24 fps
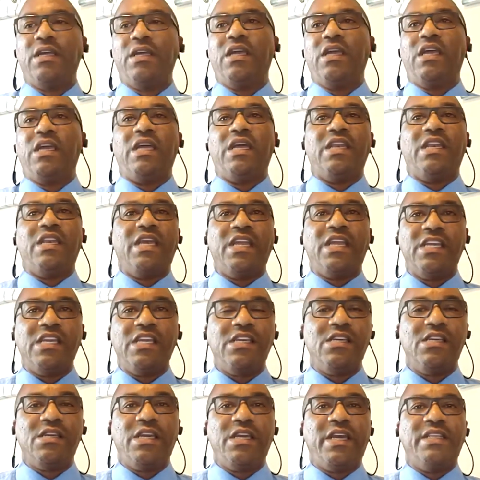in
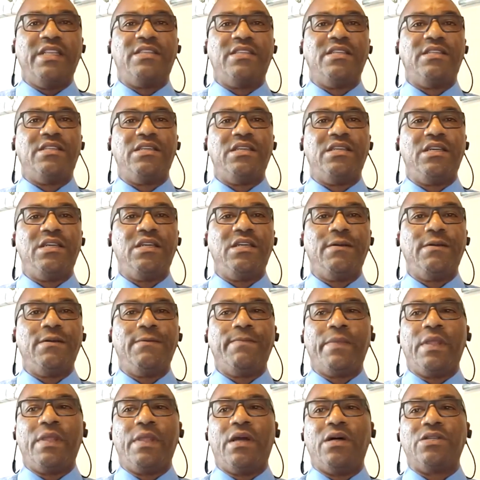any entity.
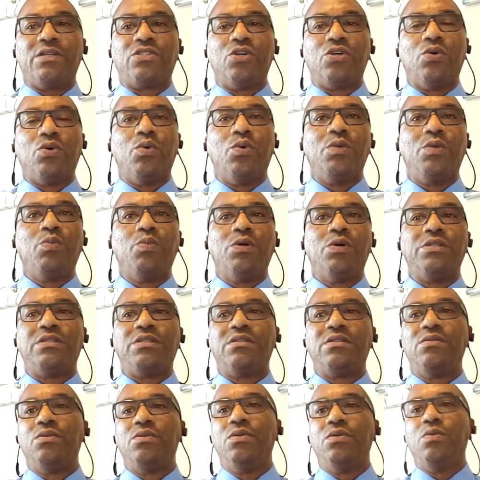So what
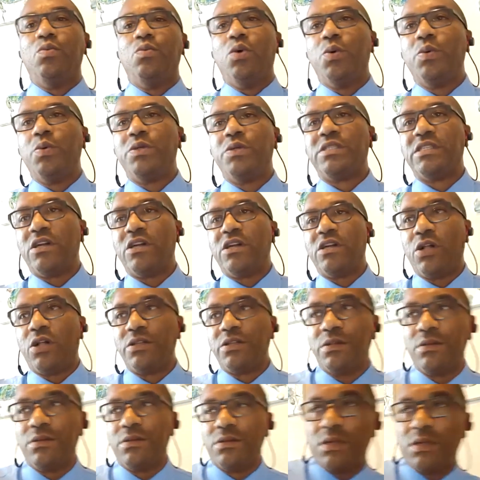was it
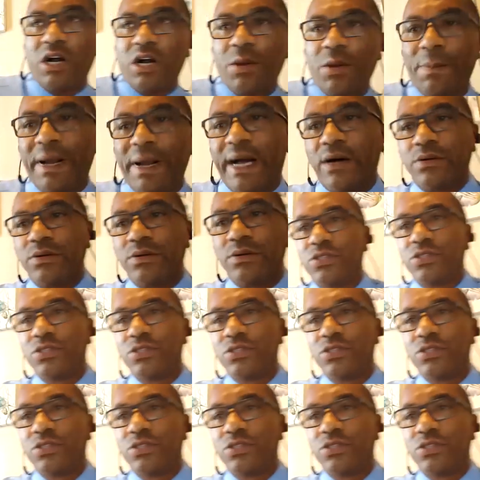all about?